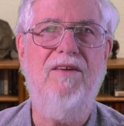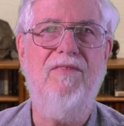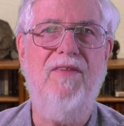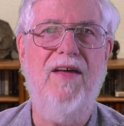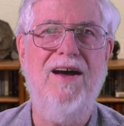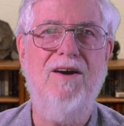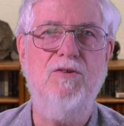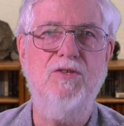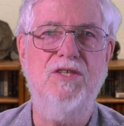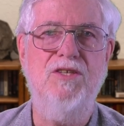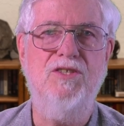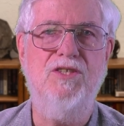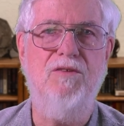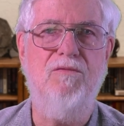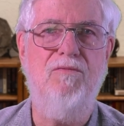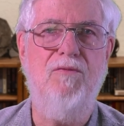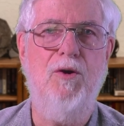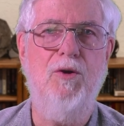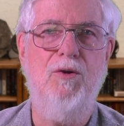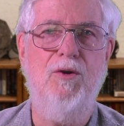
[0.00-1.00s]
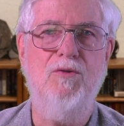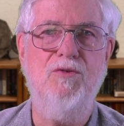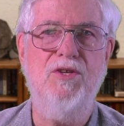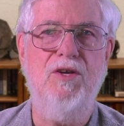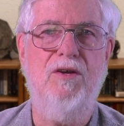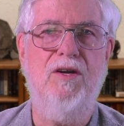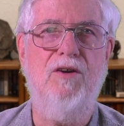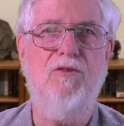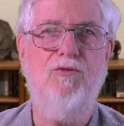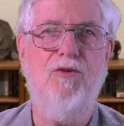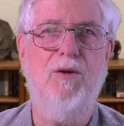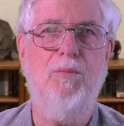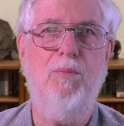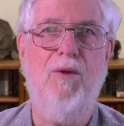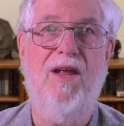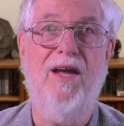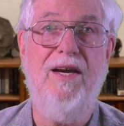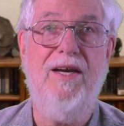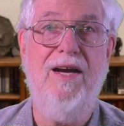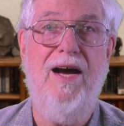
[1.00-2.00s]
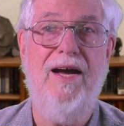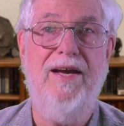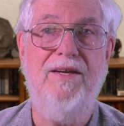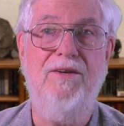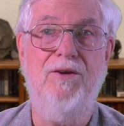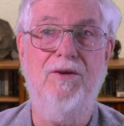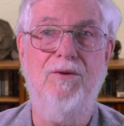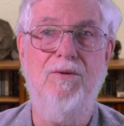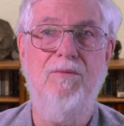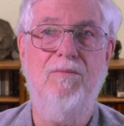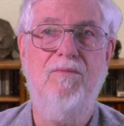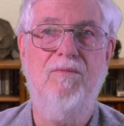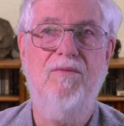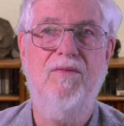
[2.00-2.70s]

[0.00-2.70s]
thousands of photos on a trip like I do,